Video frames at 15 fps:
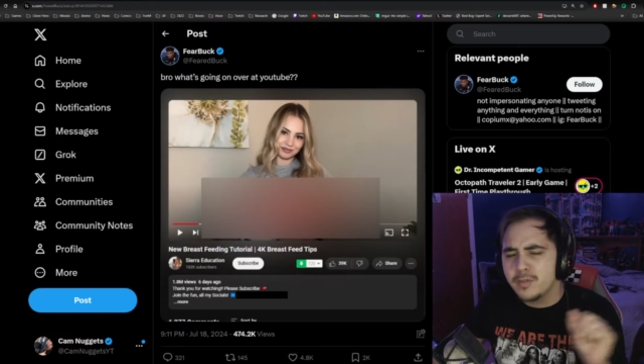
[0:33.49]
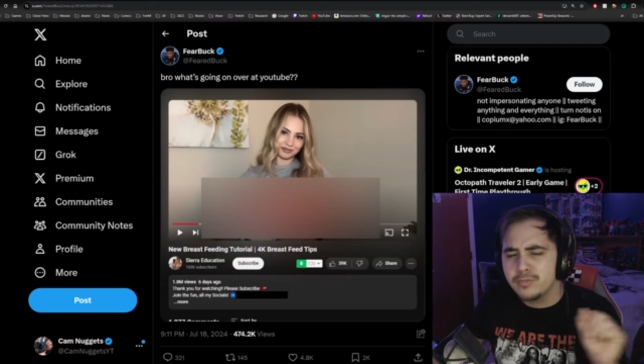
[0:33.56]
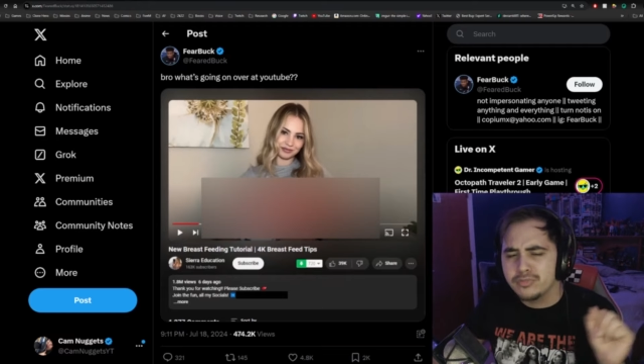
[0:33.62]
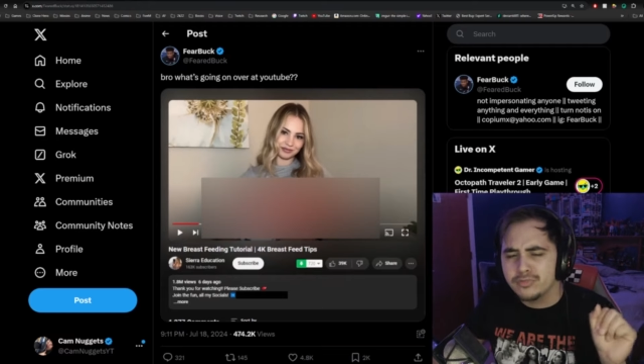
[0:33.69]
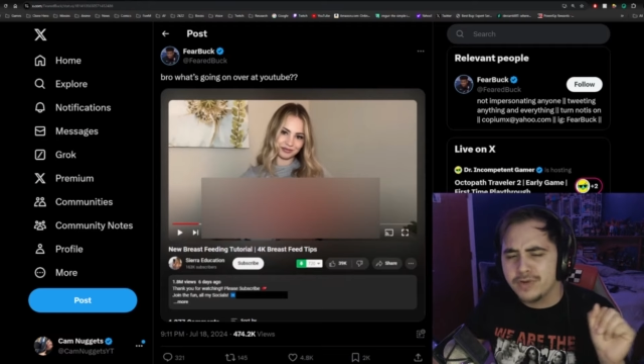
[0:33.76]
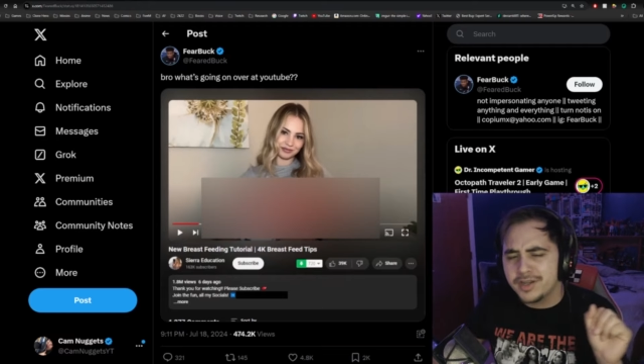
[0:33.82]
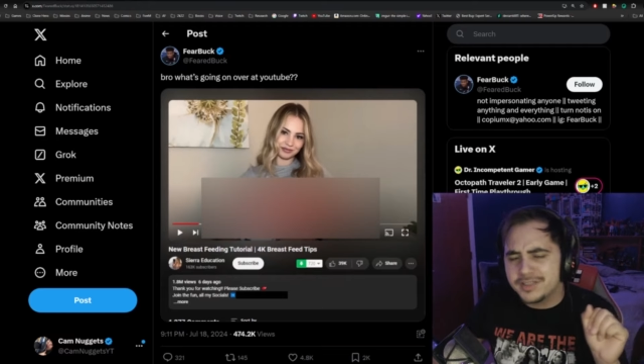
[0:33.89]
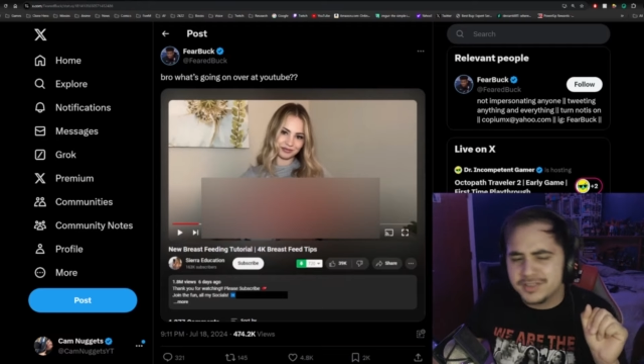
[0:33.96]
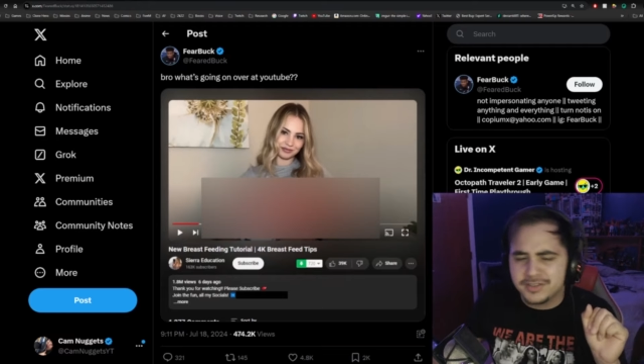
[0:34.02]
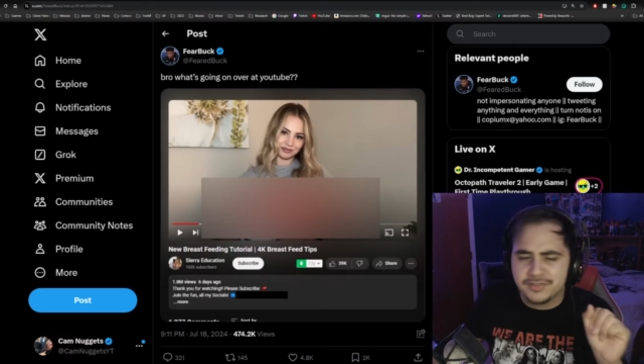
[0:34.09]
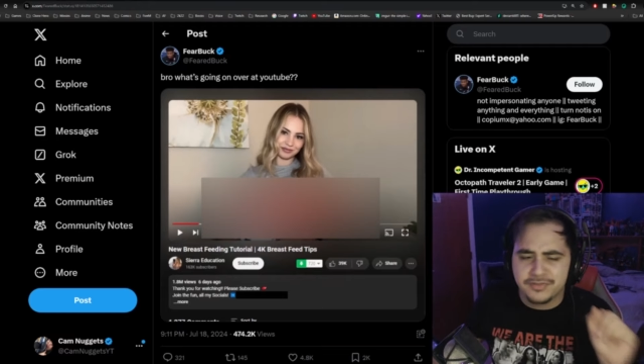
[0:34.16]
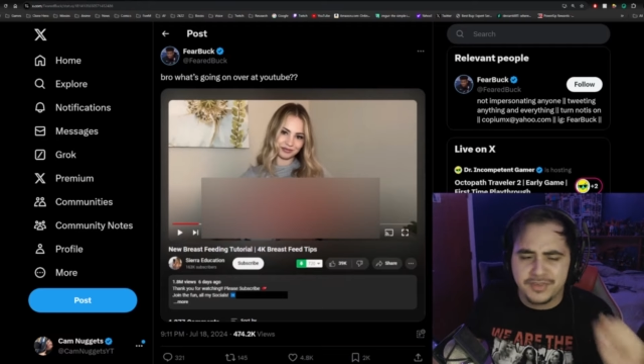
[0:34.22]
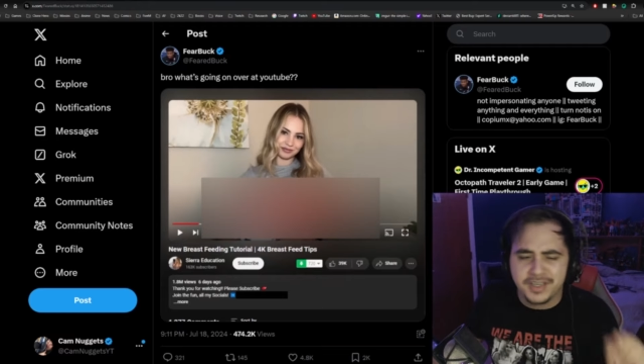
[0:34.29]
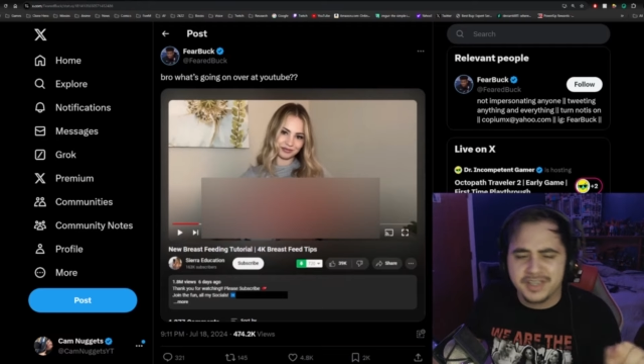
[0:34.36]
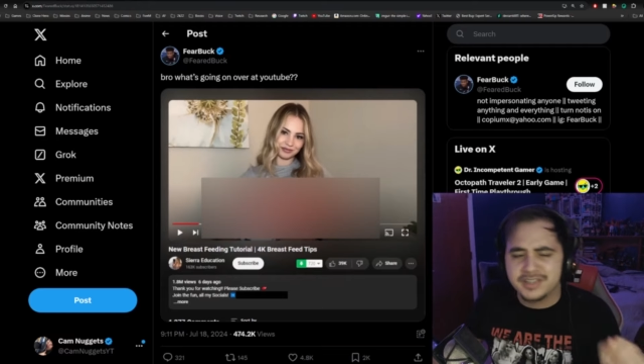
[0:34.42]

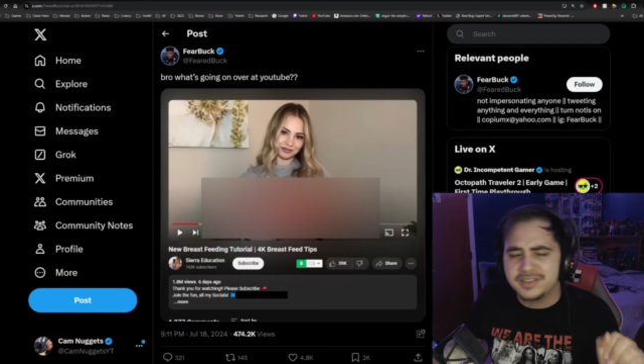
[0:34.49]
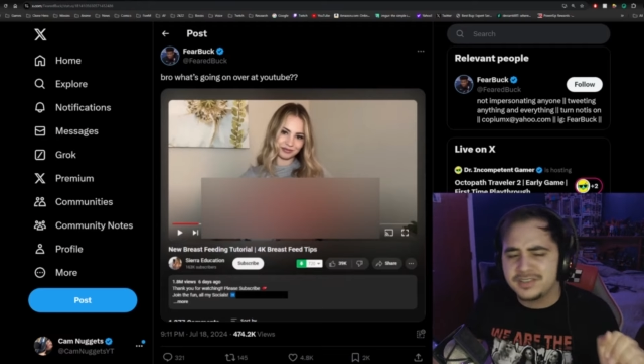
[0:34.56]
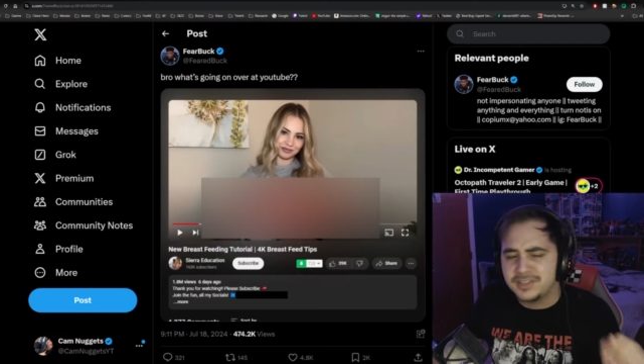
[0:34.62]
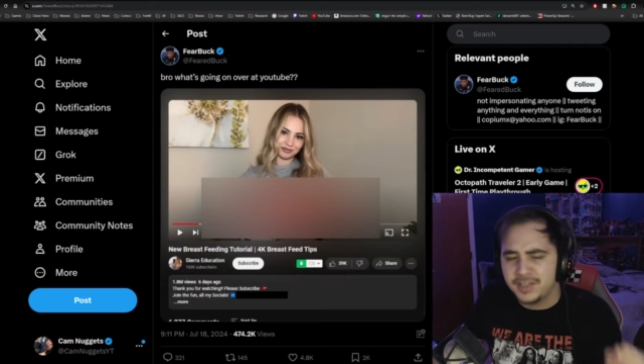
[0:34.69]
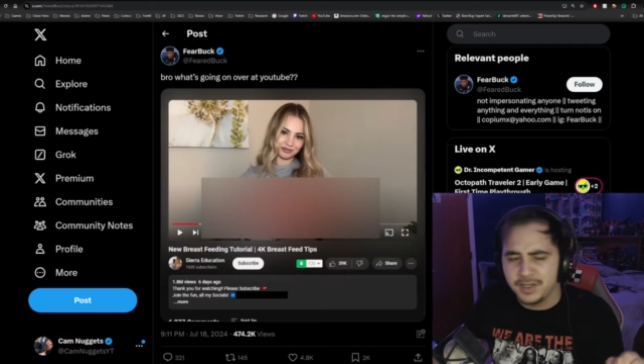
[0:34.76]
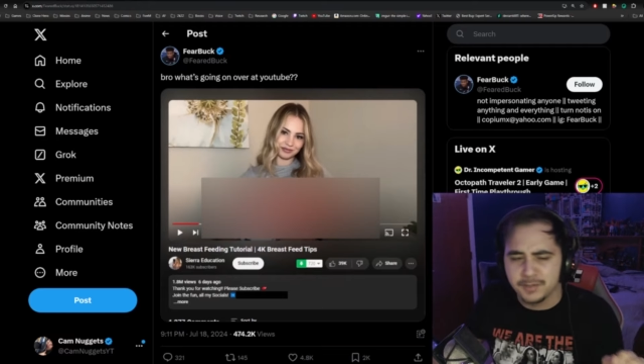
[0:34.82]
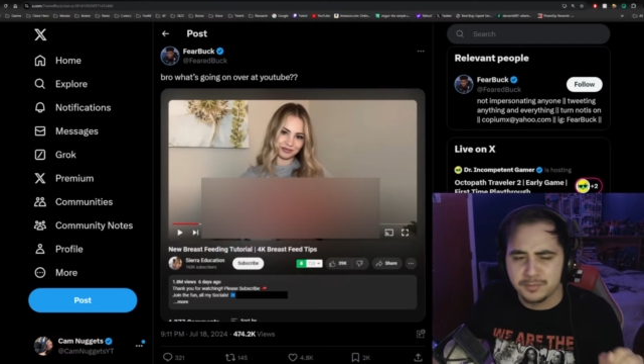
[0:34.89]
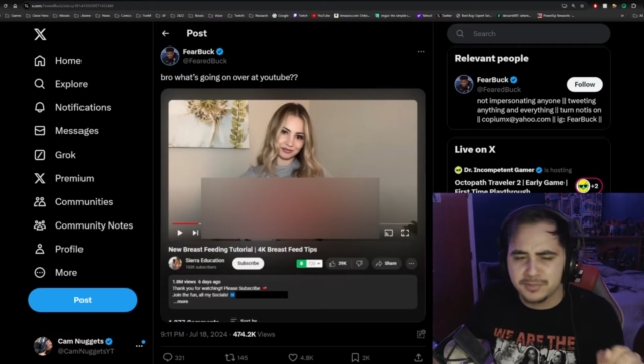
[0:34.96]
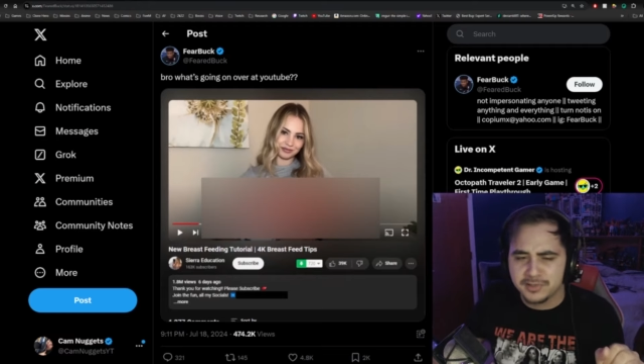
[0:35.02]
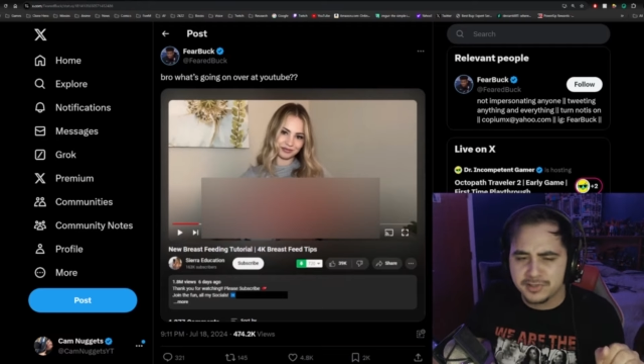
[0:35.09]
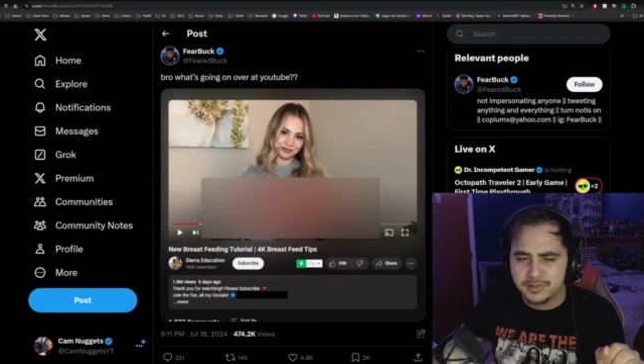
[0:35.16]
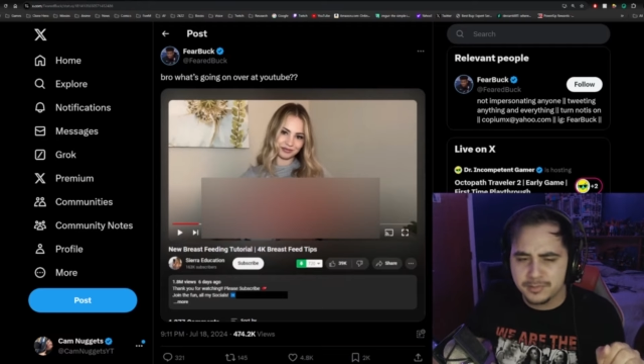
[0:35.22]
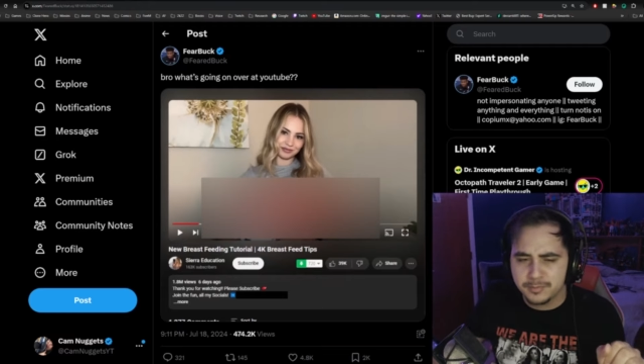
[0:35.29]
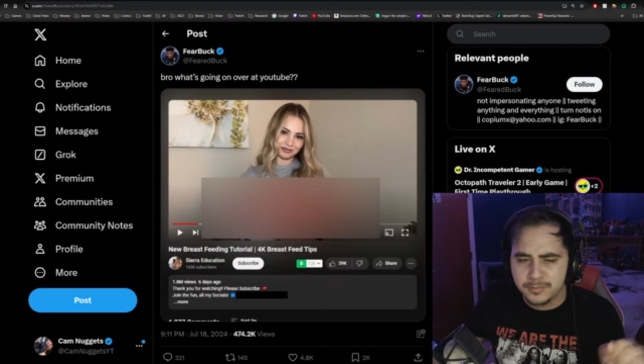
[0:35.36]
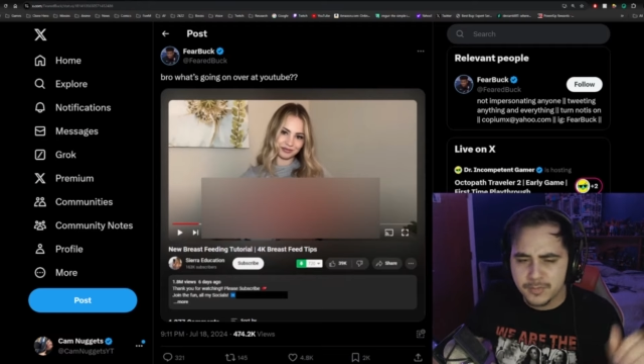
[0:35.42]
breastfeed tips.